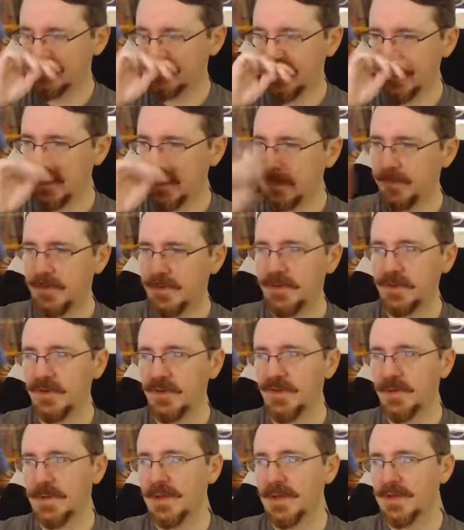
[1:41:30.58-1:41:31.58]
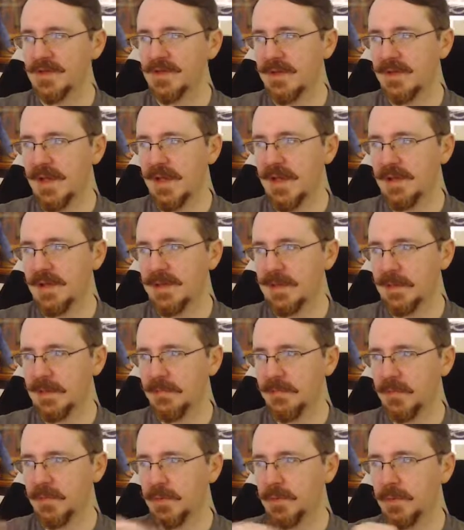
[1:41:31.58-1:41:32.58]
And I am curious about this
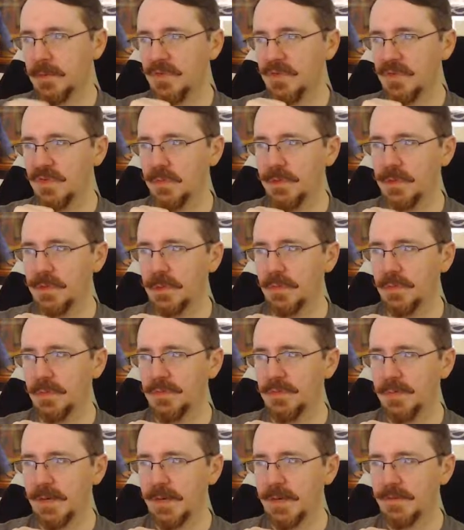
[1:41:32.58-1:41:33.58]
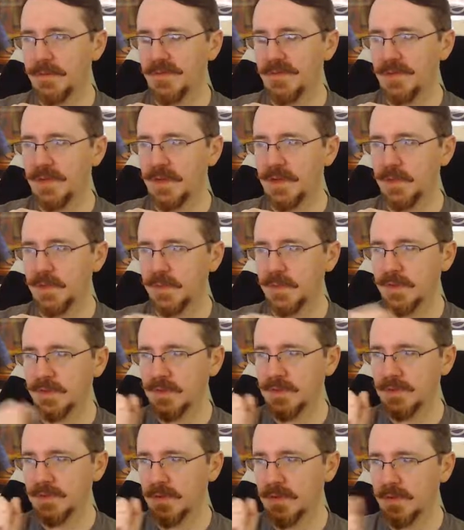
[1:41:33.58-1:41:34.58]
goddamn Four Roses Barrel Proof Private Select,
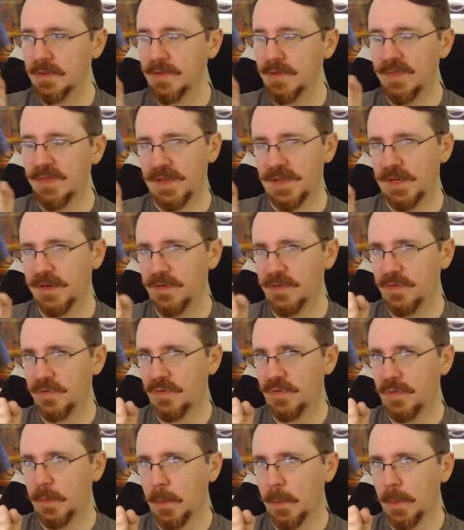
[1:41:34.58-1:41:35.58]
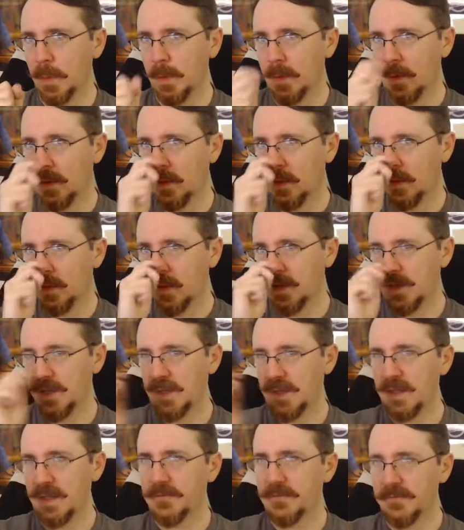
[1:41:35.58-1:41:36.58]
because I've heard things, and
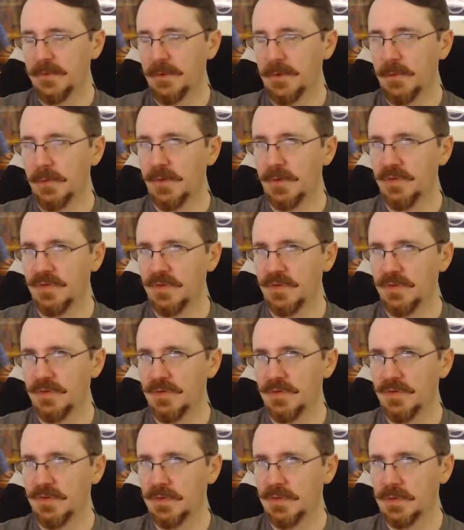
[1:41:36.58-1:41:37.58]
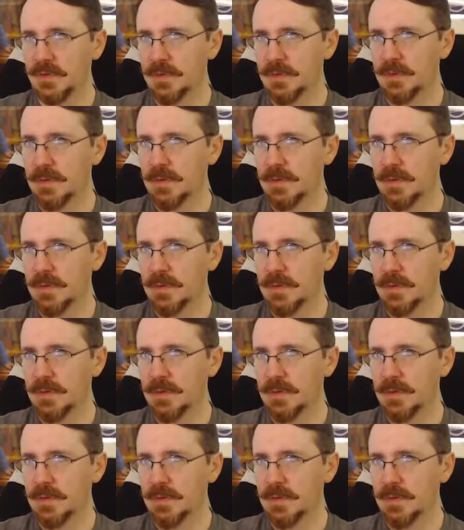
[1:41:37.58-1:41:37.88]
I like Four Roses.